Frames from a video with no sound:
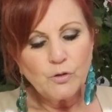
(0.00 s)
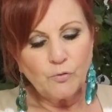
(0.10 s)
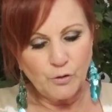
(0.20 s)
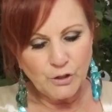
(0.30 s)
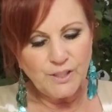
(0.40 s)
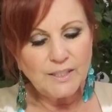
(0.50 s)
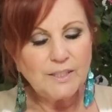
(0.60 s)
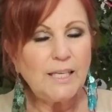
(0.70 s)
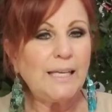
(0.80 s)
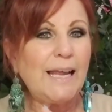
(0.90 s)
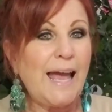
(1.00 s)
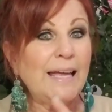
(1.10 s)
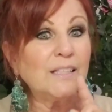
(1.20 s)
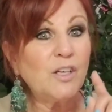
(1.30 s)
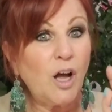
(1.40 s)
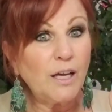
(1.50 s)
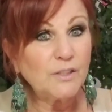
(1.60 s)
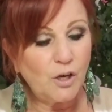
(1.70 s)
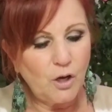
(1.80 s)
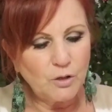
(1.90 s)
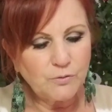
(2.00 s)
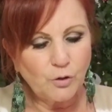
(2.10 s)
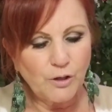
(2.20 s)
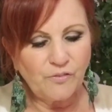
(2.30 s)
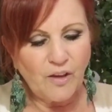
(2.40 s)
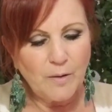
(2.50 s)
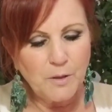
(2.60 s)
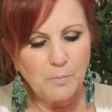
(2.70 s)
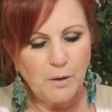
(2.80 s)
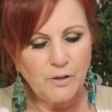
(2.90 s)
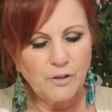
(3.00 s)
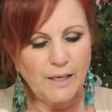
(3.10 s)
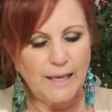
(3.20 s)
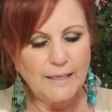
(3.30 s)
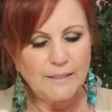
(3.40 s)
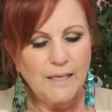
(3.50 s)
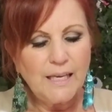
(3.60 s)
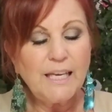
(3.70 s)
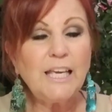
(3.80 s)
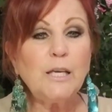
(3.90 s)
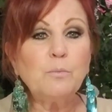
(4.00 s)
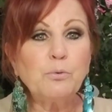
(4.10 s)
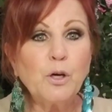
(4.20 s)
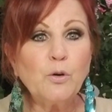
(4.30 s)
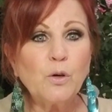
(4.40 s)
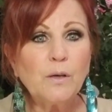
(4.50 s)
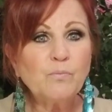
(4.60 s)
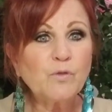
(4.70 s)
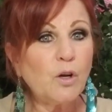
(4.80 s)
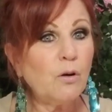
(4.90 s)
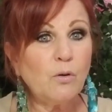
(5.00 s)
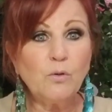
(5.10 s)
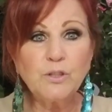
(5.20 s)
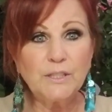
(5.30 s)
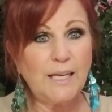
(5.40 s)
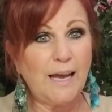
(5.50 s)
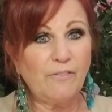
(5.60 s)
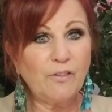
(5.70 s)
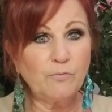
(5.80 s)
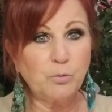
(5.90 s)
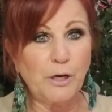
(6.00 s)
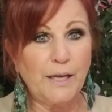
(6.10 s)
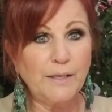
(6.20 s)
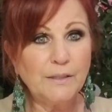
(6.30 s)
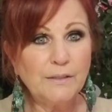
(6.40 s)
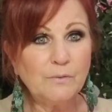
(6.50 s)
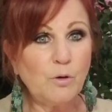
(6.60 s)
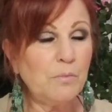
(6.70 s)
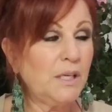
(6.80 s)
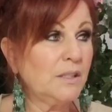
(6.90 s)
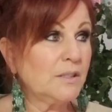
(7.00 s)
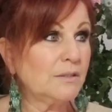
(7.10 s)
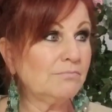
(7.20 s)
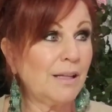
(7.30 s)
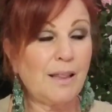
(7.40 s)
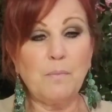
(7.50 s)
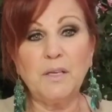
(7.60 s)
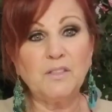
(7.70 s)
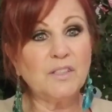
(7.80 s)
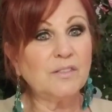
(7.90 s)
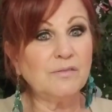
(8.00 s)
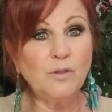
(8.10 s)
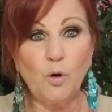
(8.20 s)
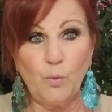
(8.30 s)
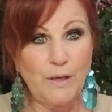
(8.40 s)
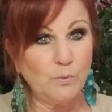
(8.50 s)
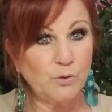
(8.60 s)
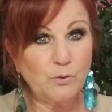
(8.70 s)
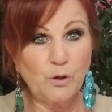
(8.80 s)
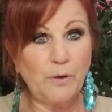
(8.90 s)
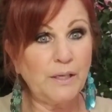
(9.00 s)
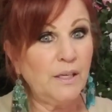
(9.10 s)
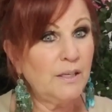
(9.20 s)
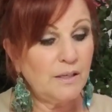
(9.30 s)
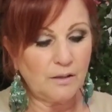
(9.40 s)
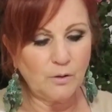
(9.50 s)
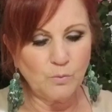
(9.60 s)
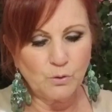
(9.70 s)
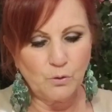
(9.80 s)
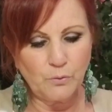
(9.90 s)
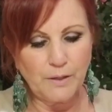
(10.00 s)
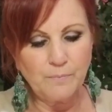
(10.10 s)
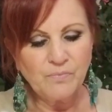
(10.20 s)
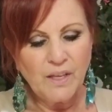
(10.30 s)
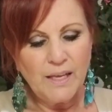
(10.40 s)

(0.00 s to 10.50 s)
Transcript: So verse 16, and God called for a famine upon the land. He broke the whole staff of bread. What means that that means is no wheat was growing, nothing was growing.